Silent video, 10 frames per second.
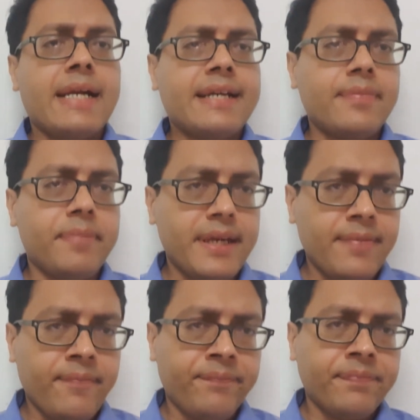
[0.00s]
ITP
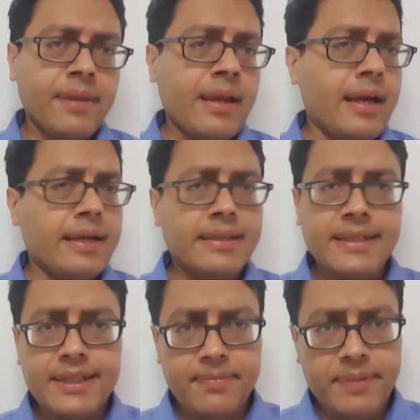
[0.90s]
and
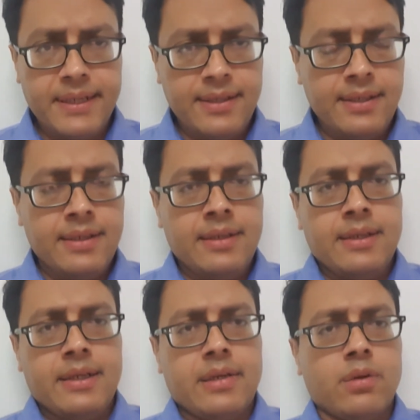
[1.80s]
TTP,
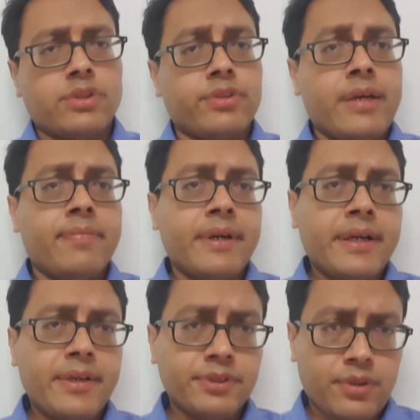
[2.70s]
and also
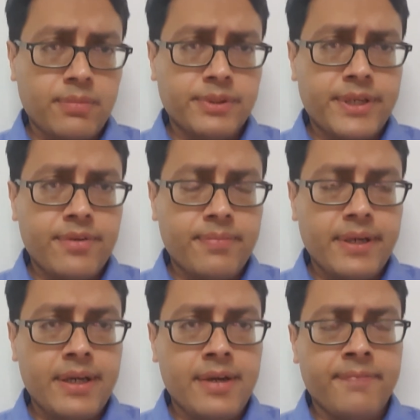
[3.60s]
heparin-induced
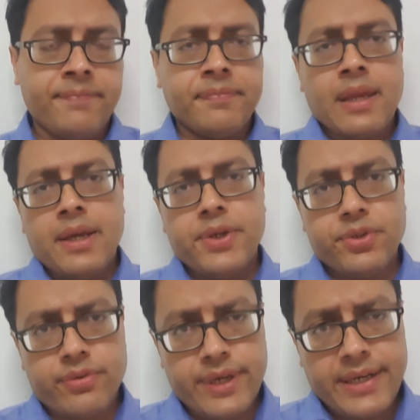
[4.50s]
thrombocytopenia. You
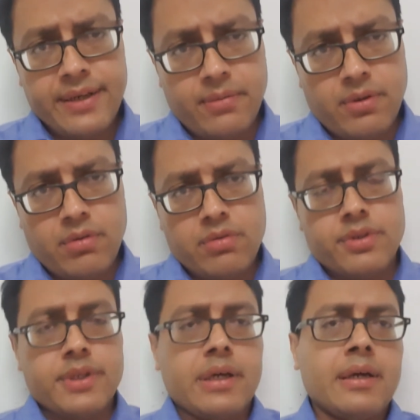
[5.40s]
should read about
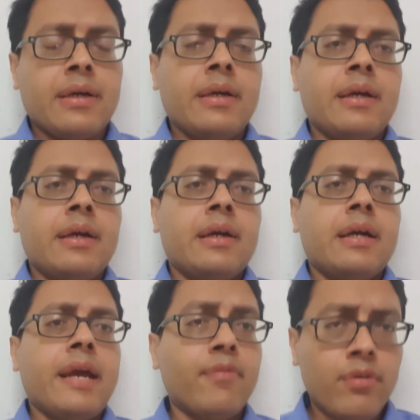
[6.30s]
uh,
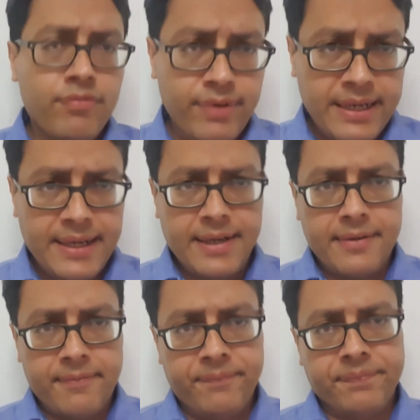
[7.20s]
hemophilia
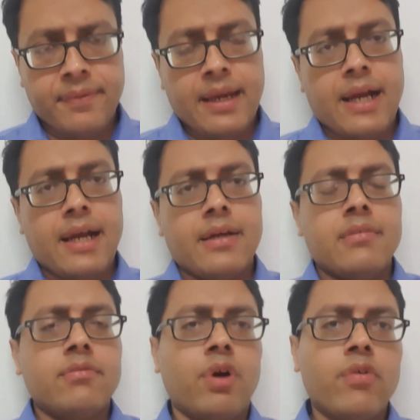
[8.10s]
and
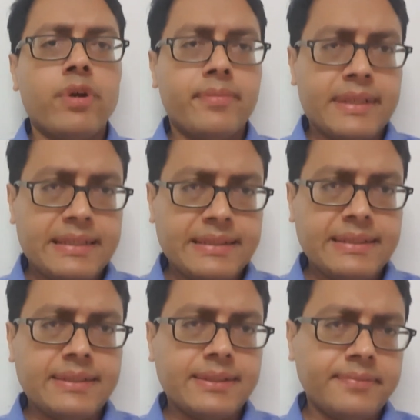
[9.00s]
von Willebrand
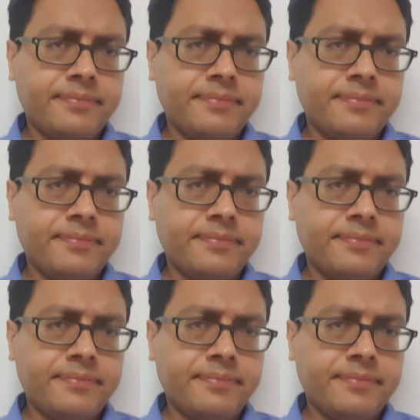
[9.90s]
disease.